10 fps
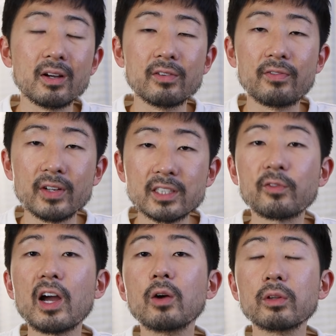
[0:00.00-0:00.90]
a
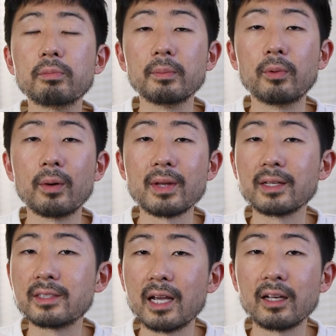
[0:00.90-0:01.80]
fist fight with people. I'm
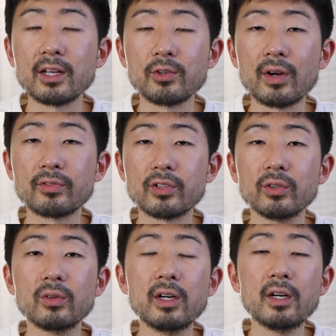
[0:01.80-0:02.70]
not saying that you have
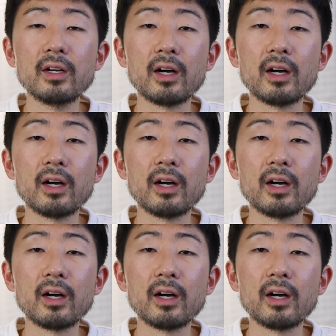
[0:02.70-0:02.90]
to